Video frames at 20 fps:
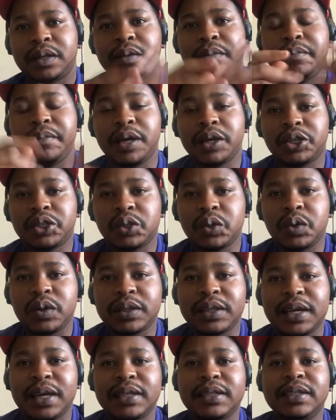Make sure
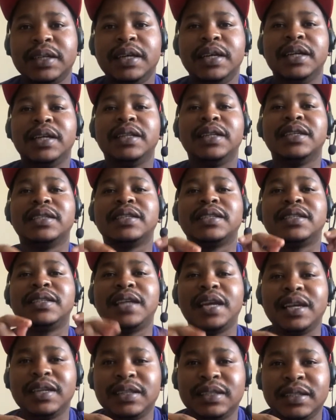that the
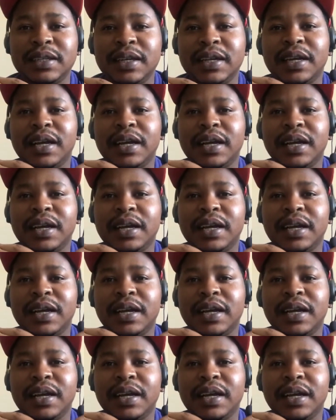state